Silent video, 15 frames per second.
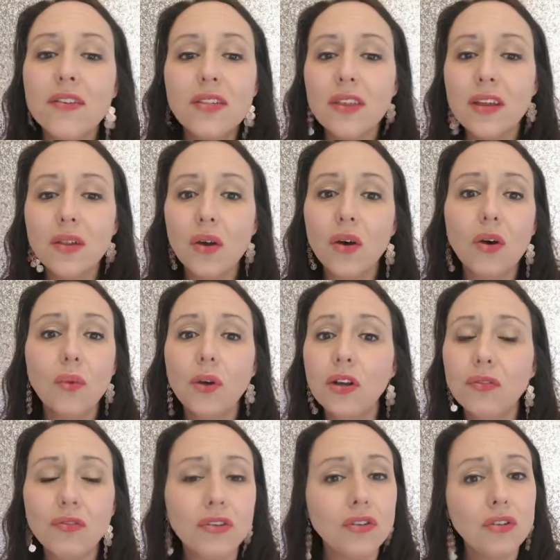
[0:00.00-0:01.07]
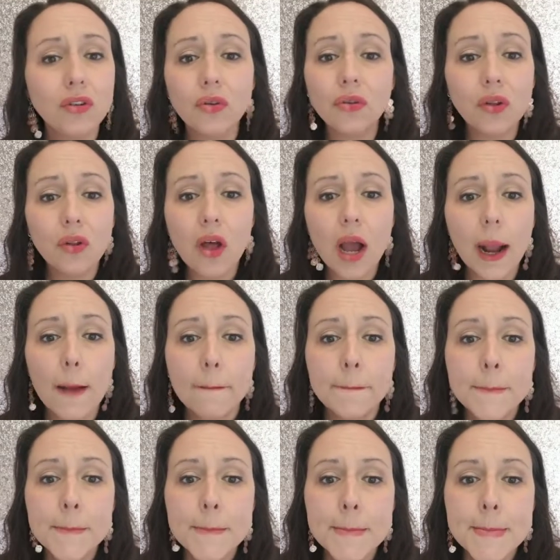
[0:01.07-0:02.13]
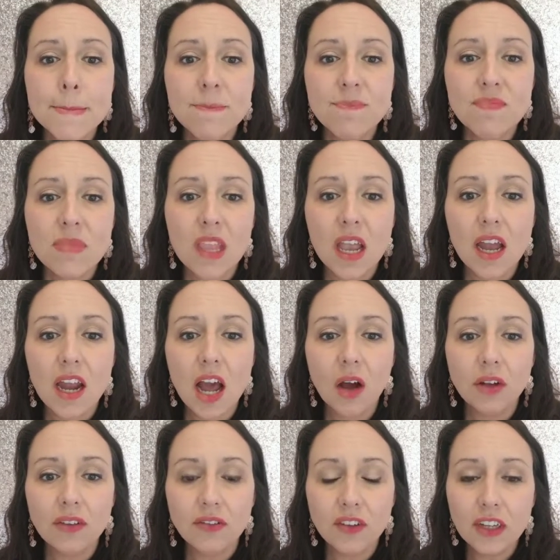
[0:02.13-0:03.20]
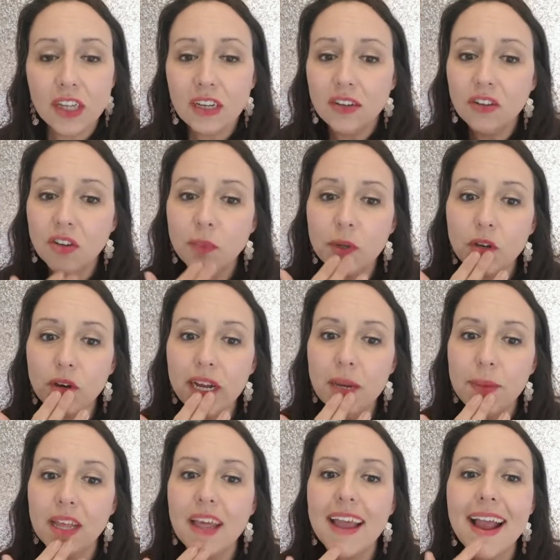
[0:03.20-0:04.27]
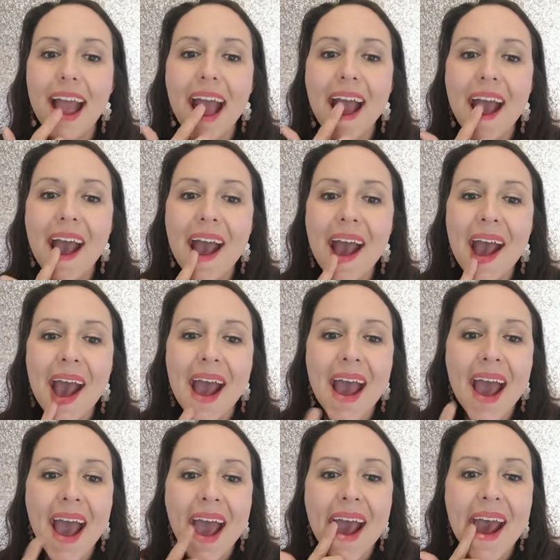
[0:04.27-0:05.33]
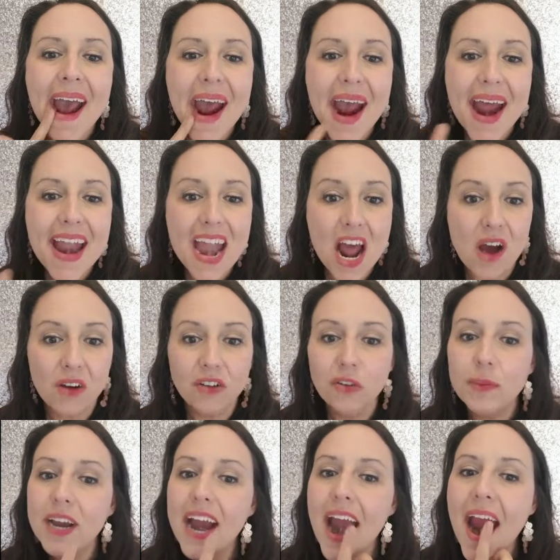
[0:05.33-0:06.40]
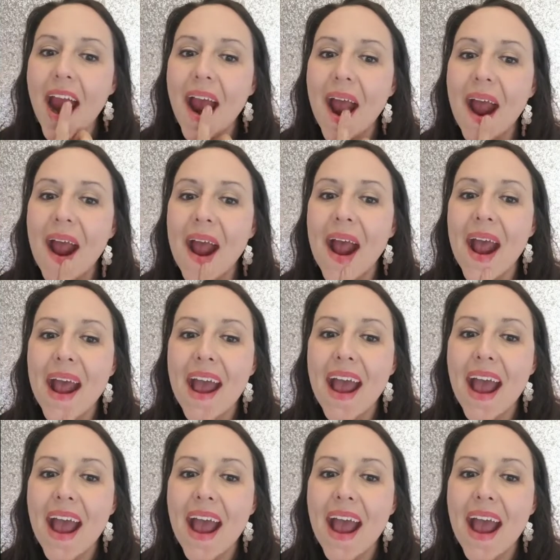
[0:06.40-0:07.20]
like my favorite thing in the whole world for so, so long. And now I feel like it's just betrayed me. Like, no, schmear.